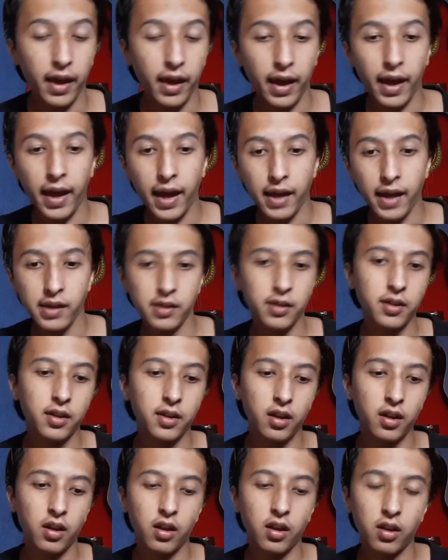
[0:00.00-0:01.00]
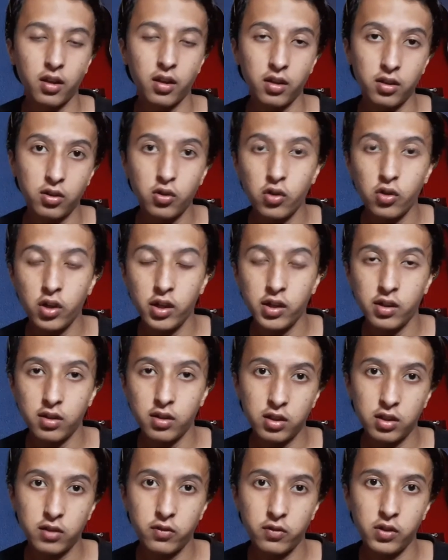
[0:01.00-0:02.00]
and today in
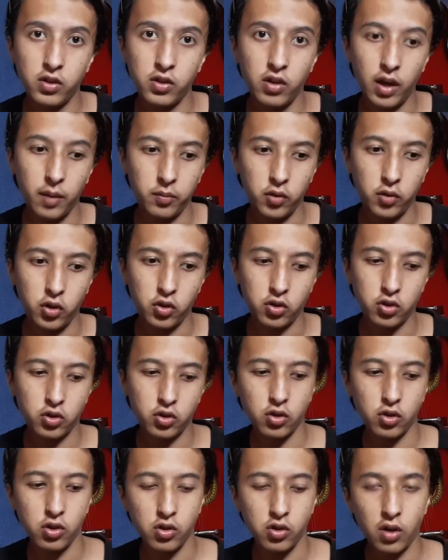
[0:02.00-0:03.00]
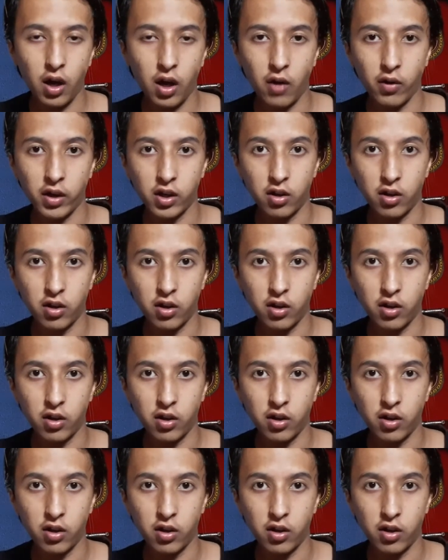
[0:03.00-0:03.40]
this video I'm going to show you how I